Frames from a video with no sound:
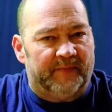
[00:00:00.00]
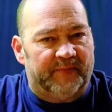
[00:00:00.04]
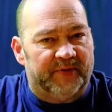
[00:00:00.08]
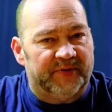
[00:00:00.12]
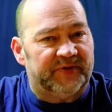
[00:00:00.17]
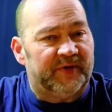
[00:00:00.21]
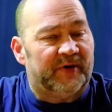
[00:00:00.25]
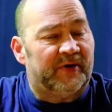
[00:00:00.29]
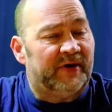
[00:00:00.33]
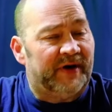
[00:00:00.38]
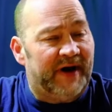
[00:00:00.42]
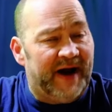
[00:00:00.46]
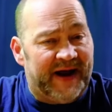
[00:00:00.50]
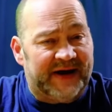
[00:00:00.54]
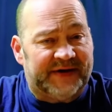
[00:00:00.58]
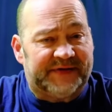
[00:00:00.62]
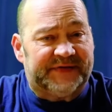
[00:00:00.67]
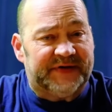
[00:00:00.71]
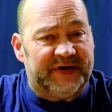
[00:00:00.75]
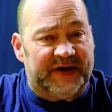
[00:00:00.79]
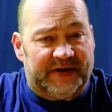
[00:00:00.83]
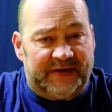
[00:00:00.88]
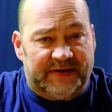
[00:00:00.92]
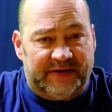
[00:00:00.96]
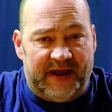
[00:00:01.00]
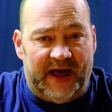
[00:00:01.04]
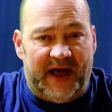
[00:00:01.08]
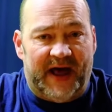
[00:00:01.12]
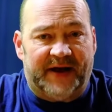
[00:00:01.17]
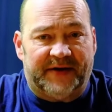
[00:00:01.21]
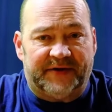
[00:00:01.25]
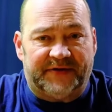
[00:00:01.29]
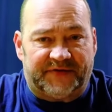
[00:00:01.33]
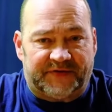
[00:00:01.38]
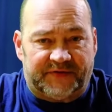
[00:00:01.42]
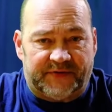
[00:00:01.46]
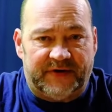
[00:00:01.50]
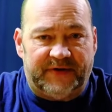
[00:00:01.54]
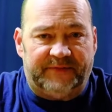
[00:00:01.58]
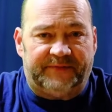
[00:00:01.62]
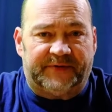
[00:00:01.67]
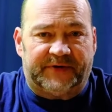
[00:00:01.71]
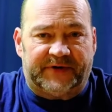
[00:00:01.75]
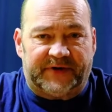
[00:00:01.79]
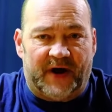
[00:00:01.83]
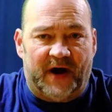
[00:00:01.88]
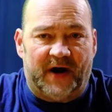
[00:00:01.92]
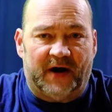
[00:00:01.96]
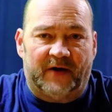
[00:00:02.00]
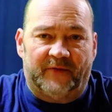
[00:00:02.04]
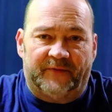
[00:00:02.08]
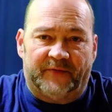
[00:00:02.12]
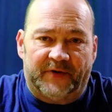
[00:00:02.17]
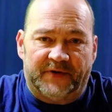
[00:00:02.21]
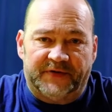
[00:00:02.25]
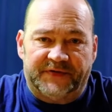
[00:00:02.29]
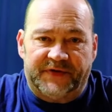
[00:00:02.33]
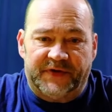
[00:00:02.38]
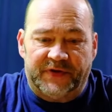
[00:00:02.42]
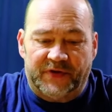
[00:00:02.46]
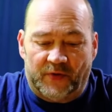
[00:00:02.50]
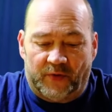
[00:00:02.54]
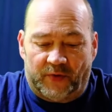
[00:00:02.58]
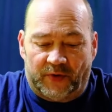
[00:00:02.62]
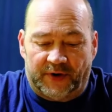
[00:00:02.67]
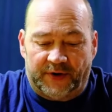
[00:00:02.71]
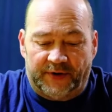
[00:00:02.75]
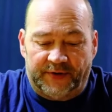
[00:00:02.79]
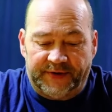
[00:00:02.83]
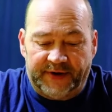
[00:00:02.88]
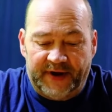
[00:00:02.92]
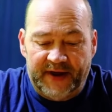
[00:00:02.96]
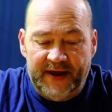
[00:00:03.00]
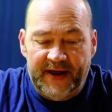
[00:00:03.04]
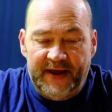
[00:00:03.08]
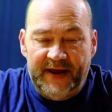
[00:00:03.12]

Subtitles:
but there are actually a lot of street photographers in the world,